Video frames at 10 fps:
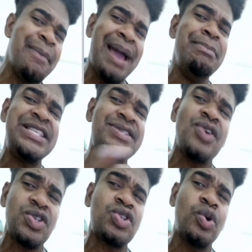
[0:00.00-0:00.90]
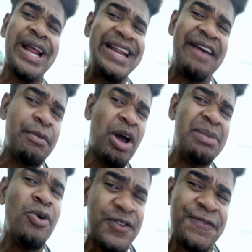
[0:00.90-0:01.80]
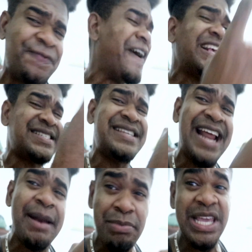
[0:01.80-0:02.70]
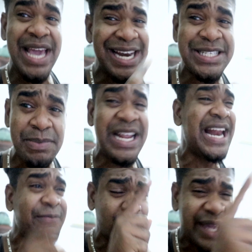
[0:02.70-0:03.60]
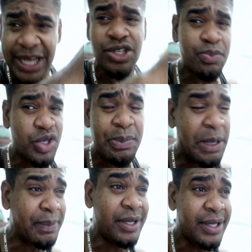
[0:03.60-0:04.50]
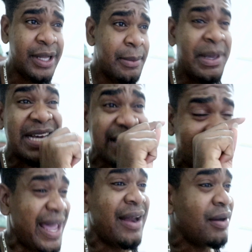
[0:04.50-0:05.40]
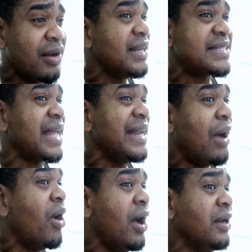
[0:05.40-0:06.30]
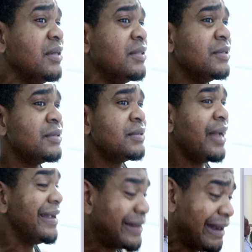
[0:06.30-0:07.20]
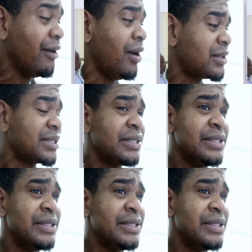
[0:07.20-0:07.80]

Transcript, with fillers: I might be so slow that everybody moves faster than me and it's me that have to catch up to the people because I cannot understand now on. I cannot.